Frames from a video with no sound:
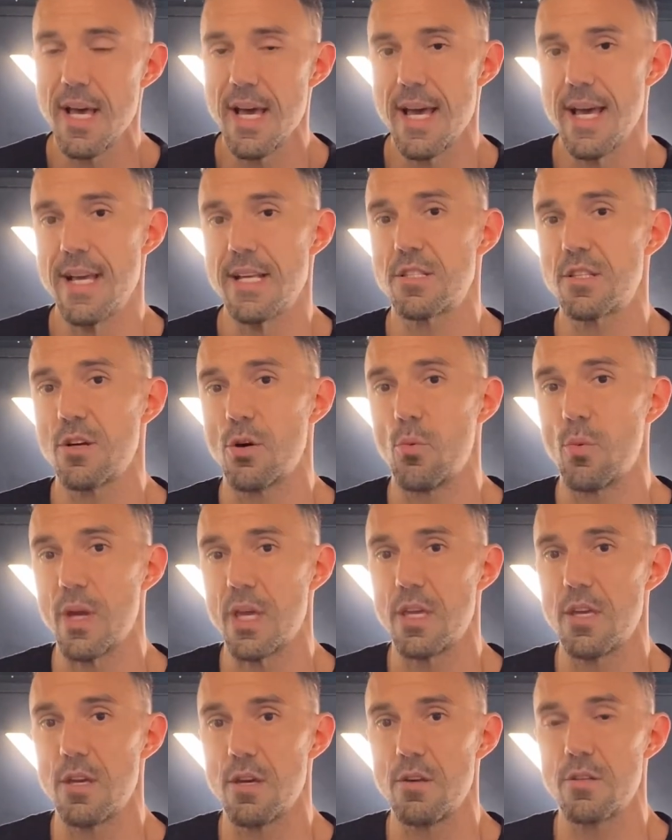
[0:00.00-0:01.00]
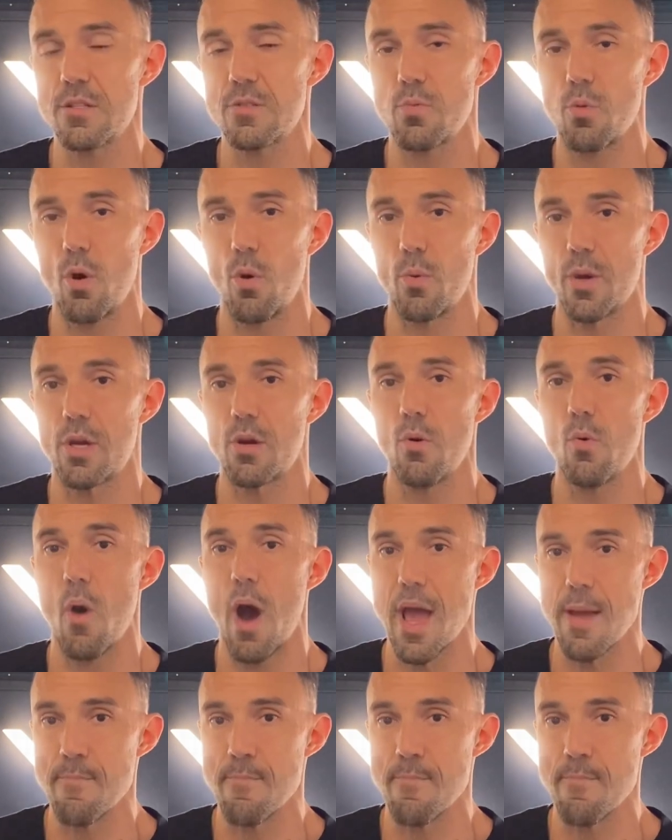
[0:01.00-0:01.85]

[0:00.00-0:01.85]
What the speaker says: is that we use what we call a